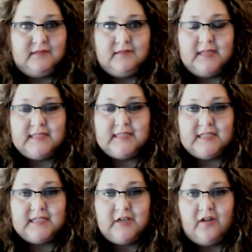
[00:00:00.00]

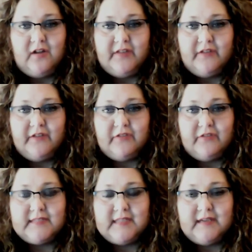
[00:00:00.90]
considering all the other
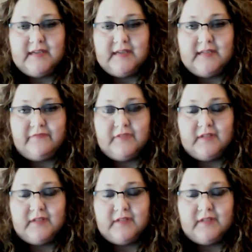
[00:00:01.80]
things that have